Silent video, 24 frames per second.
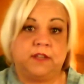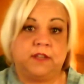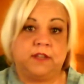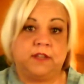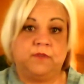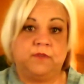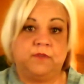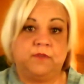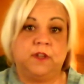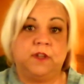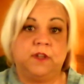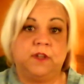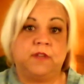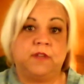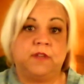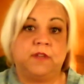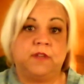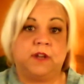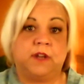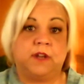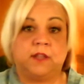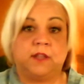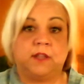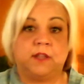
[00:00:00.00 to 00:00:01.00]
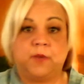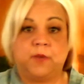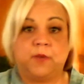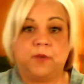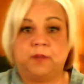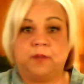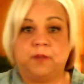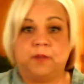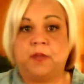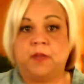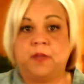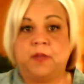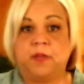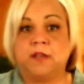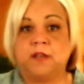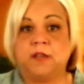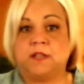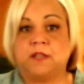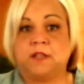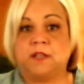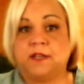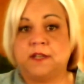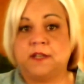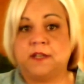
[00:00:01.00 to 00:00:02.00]
the feel of it, I like the way it applies, I
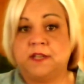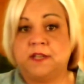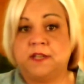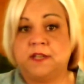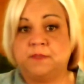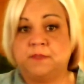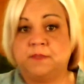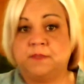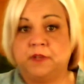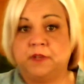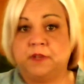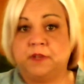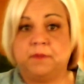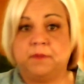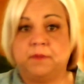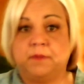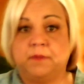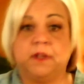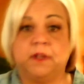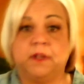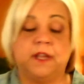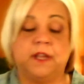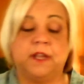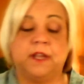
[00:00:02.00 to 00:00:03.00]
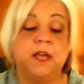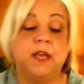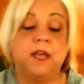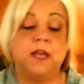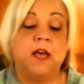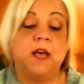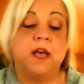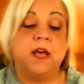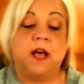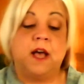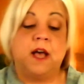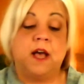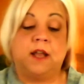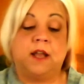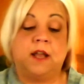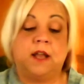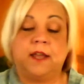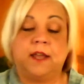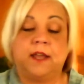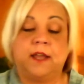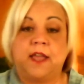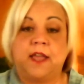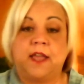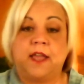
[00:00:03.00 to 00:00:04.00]
like its blendability, I
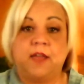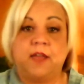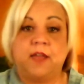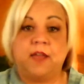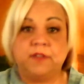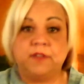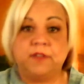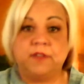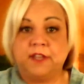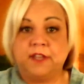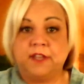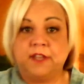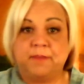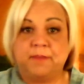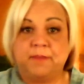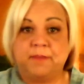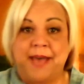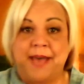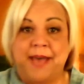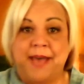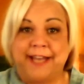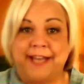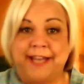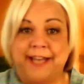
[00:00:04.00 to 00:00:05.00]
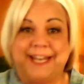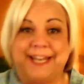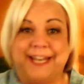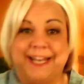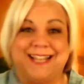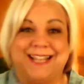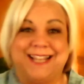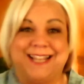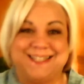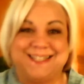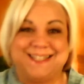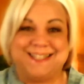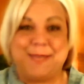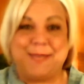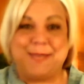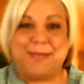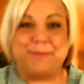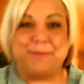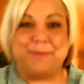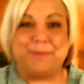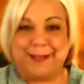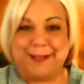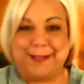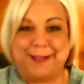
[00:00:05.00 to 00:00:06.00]
like everything about it except
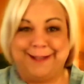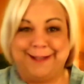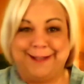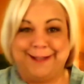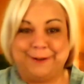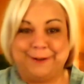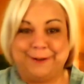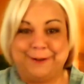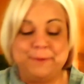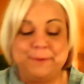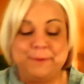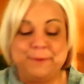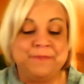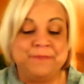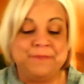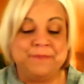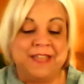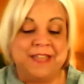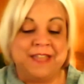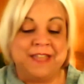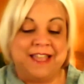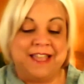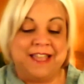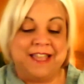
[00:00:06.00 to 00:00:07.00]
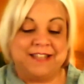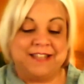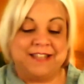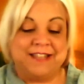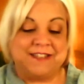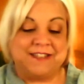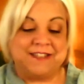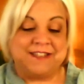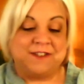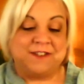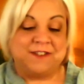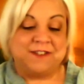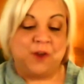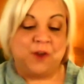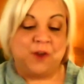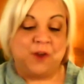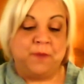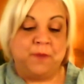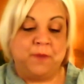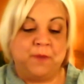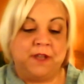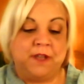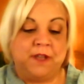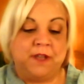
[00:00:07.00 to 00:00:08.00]
the color. It's a
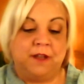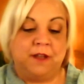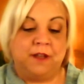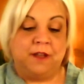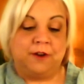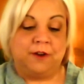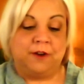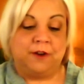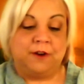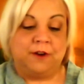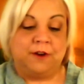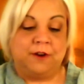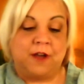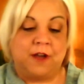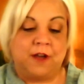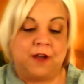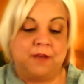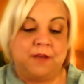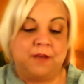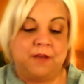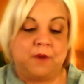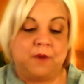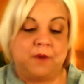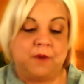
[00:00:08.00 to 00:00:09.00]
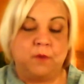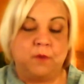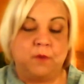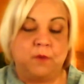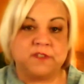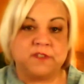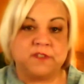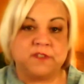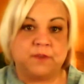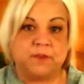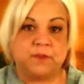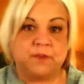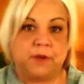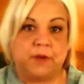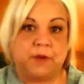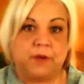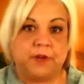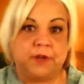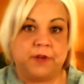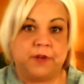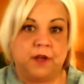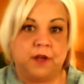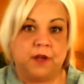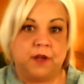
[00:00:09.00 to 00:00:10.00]
taupey color, almost what I would
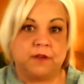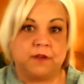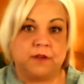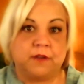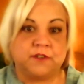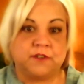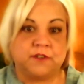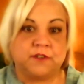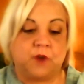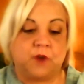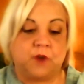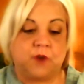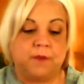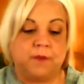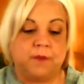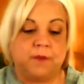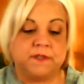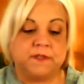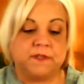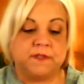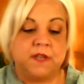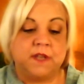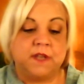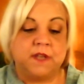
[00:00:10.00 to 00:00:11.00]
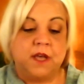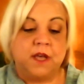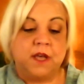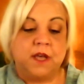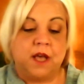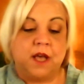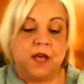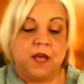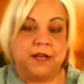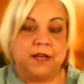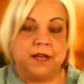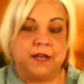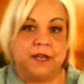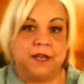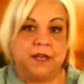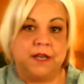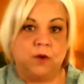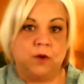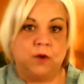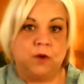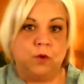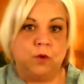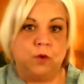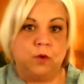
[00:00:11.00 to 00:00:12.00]
describe as a
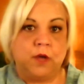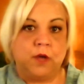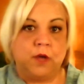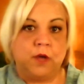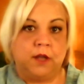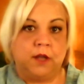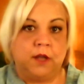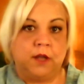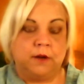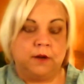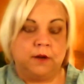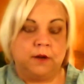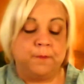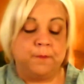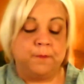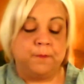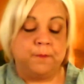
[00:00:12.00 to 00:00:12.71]
nickel color.